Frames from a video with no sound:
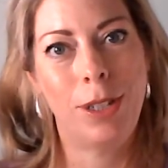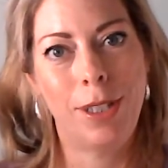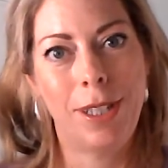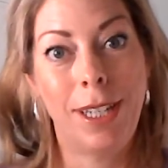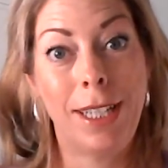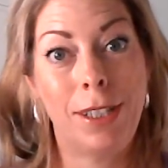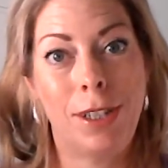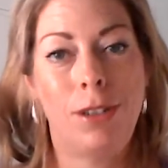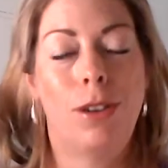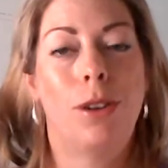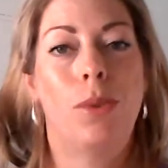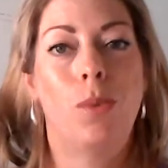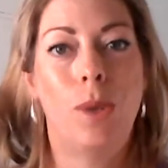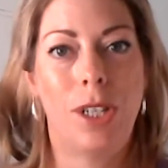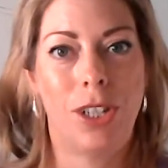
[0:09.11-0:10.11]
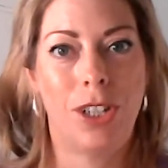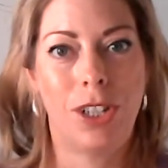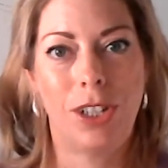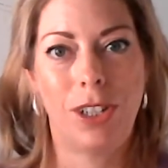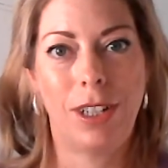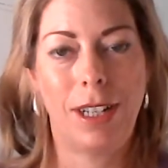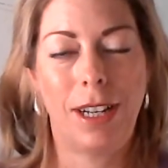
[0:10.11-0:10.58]
need to know
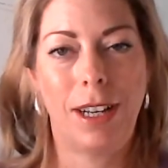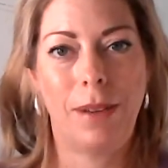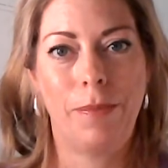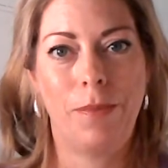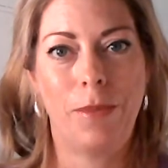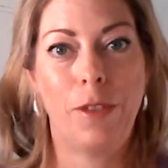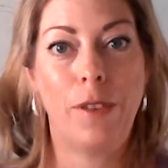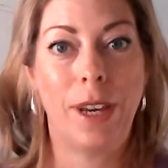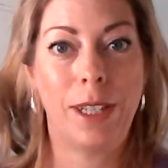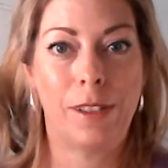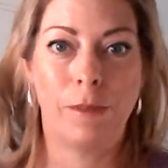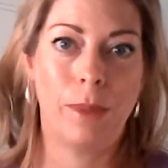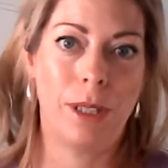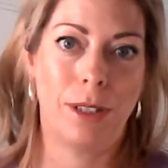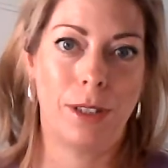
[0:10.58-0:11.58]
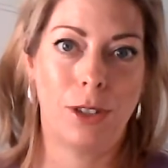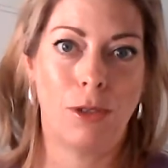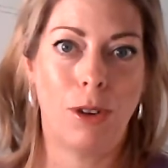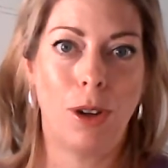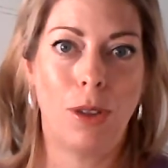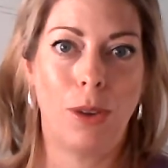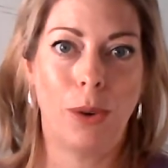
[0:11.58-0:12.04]
which phase of business
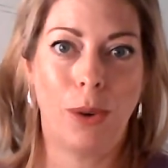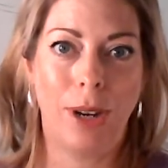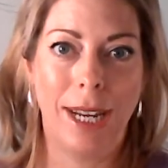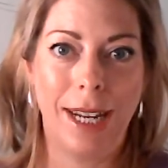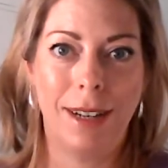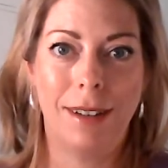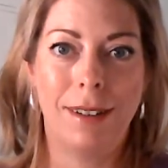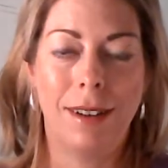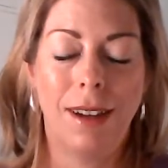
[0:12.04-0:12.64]
growth you're in.